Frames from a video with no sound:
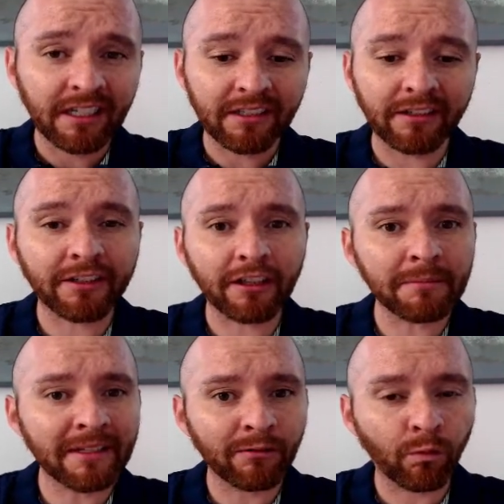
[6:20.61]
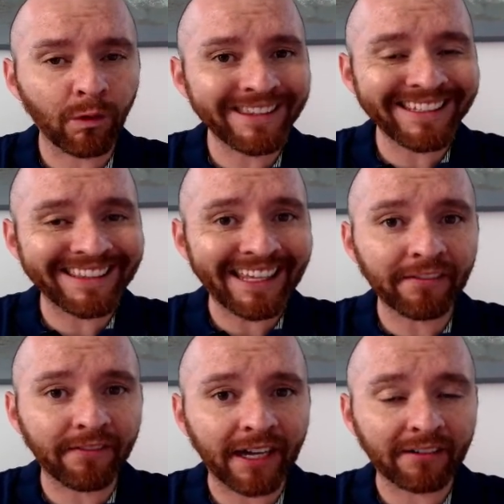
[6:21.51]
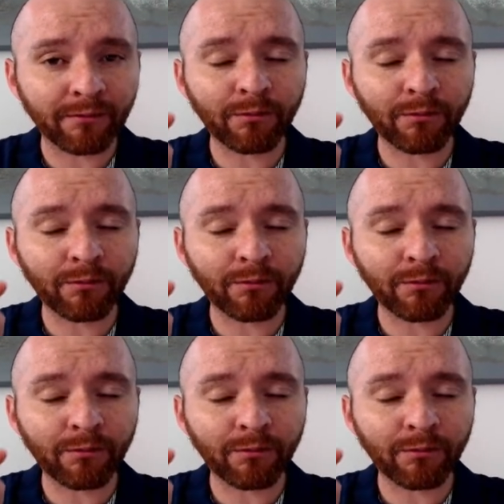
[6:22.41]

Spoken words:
You're telling me what did they find?